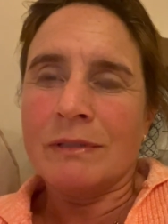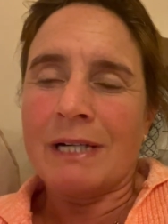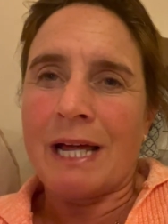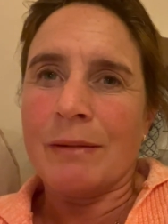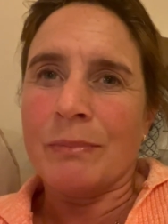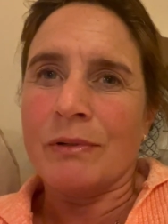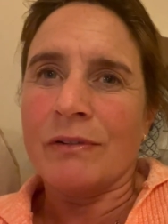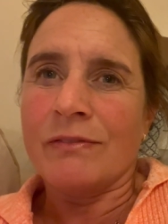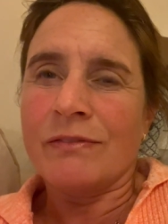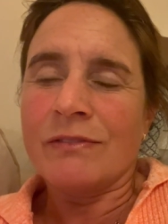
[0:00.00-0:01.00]
caliber
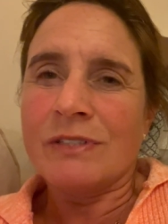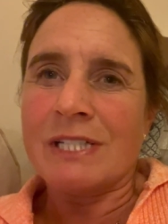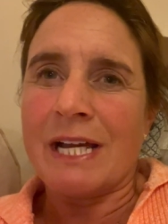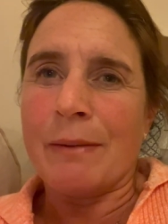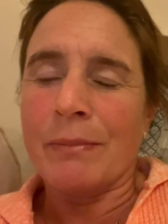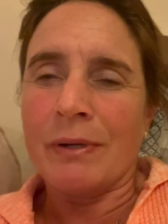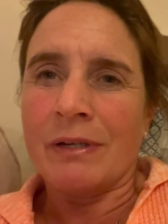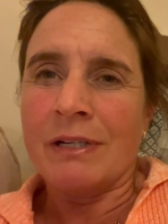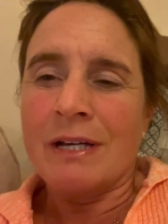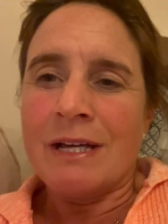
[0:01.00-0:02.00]
of team, but